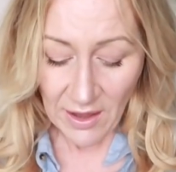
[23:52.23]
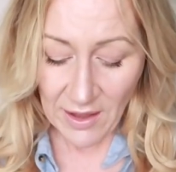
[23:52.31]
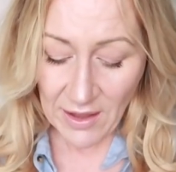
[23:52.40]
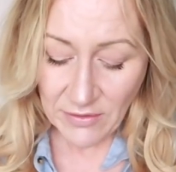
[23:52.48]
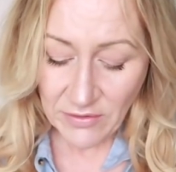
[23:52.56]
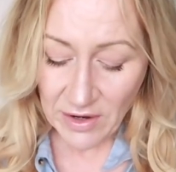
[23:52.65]

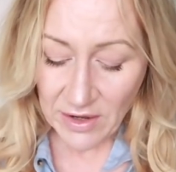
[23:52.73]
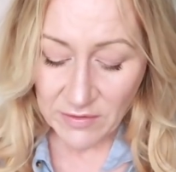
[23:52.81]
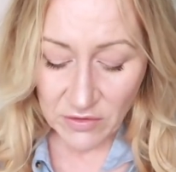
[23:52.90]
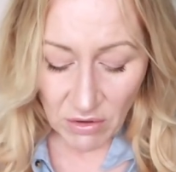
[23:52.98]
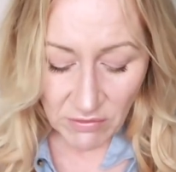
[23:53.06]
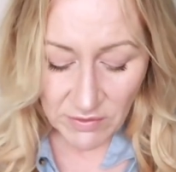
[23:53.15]
And I
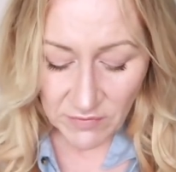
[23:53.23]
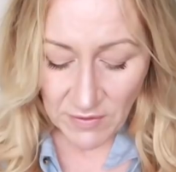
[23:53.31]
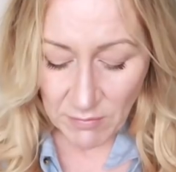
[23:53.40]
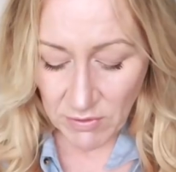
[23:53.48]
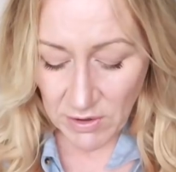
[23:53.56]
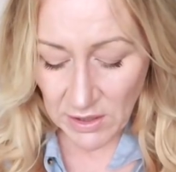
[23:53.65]
saw this
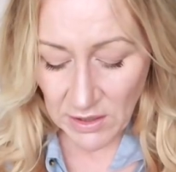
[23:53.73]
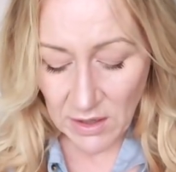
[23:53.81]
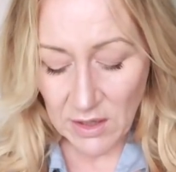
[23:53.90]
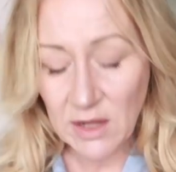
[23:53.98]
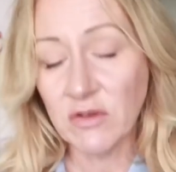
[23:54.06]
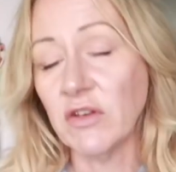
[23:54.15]
fabric
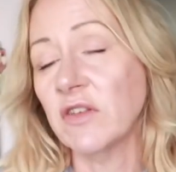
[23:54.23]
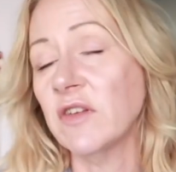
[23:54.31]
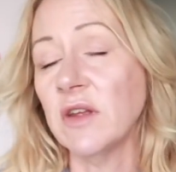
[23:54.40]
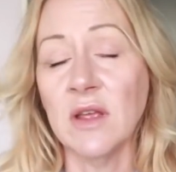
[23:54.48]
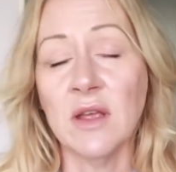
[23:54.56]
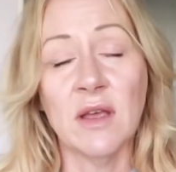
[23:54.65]
and I just
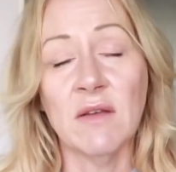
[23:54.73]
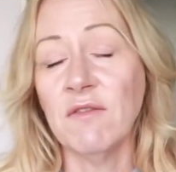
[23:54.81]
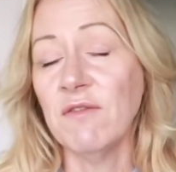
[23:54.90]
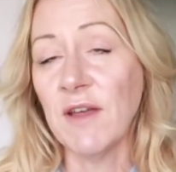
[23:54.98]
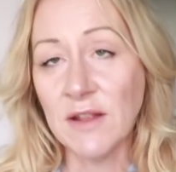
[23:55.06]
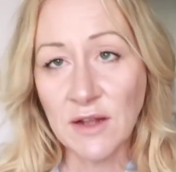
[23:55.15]

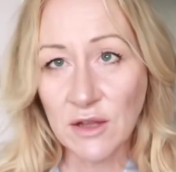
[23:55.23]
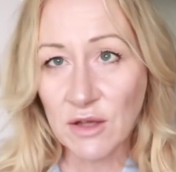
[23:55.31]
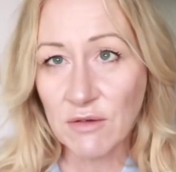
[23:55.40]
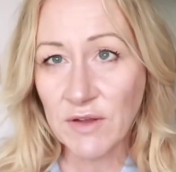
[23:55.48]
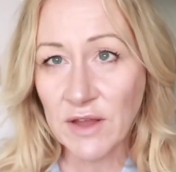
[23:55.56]
fell in love.